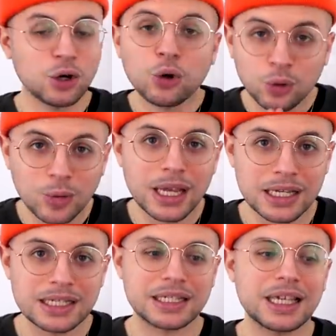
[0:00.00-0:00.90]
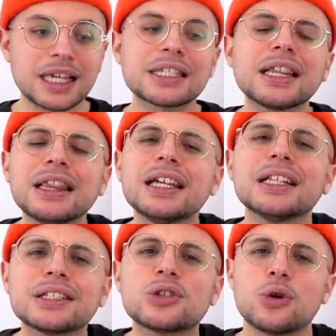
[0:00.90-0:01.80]
crazy. It's a
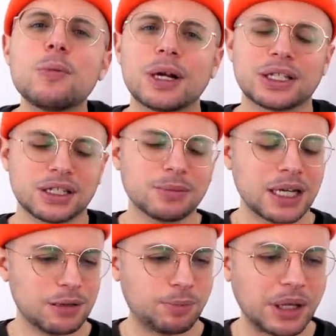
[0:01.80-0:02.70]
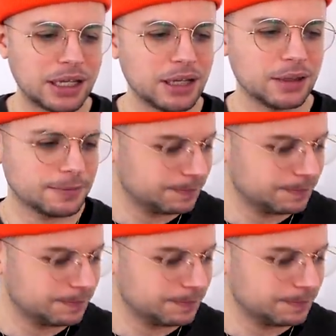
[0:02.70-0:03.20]
little too much in my opinion.